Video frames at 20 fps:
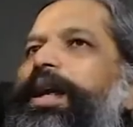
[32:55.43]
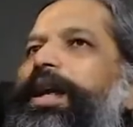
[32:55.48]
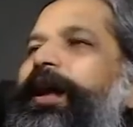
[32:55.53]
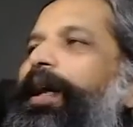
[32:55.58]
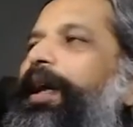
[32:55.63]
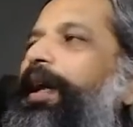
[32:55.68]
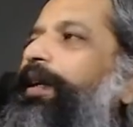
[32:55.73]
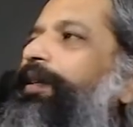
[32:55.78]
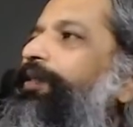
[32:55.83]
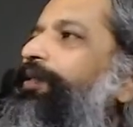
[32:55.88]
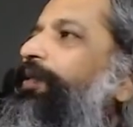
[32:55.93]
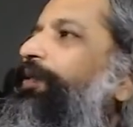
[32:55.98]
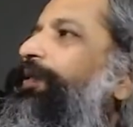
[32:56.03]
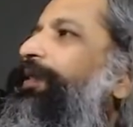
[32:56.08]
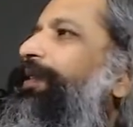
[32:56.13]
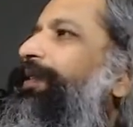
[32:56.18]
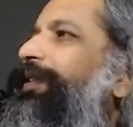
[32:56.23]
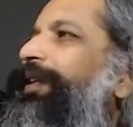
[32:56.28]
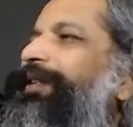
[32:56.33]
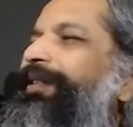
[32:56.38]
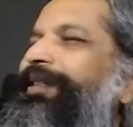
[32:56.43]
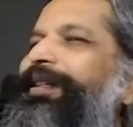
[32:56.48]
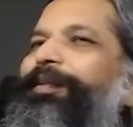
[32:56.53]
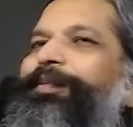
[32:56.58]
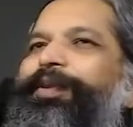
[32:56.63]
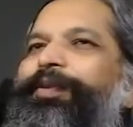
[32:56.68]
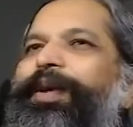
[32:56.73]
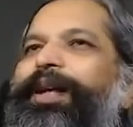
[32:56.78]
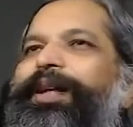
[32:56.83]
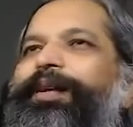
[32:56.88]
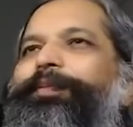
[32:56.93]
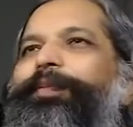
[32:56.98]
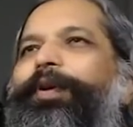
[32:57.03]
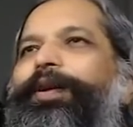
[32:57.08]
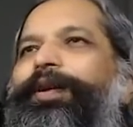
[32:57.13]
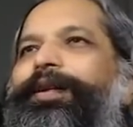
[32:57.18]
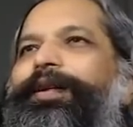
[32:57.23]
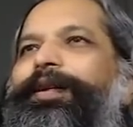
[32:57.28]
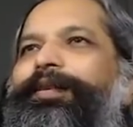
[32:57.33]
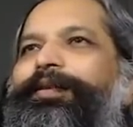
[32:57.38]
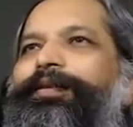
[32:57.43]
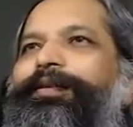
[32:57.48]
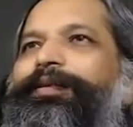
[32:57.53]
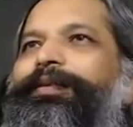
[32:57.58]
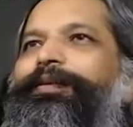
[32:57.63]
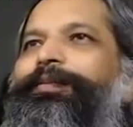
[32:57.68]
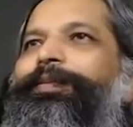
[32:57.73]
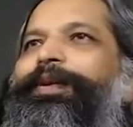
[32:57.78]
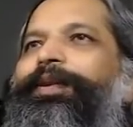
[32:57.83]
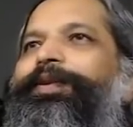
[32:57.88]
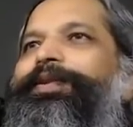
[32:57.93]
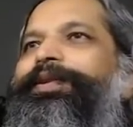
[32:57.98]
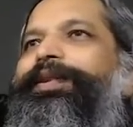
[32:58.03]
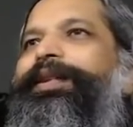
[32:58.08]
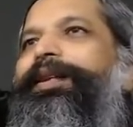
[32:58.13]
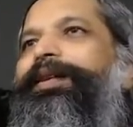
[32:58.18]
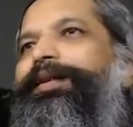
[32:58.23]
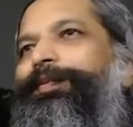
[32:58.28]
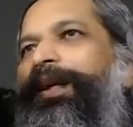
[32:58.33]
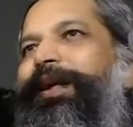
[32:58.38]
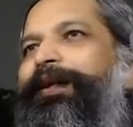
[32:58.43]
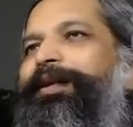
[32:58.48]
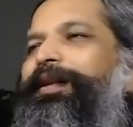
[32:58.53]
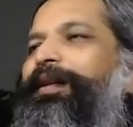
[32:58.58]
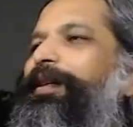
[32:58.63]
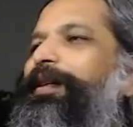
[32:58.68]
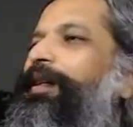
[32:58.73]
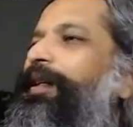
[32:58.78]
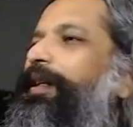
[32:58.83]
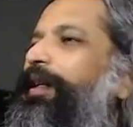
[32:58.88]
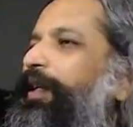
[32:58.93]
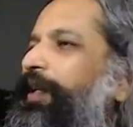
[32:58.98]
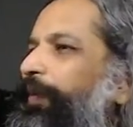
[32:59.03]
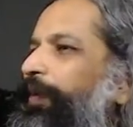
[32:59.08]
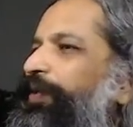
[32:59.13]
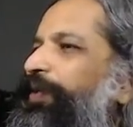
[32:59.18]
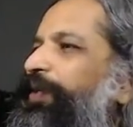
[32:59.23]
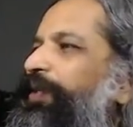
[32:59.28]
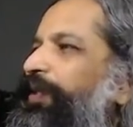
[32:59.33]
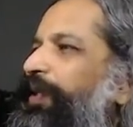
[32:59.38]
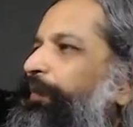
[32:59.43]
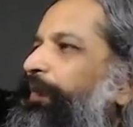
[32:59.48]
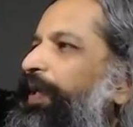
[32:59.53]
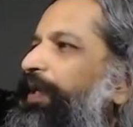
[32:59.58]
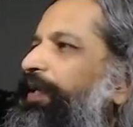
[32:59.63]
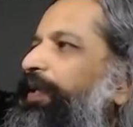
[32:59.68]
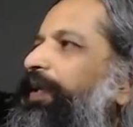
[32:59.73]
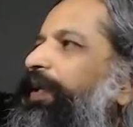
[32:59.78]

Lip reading: And so it seems quite pointless. But you see a spectacle which is repeating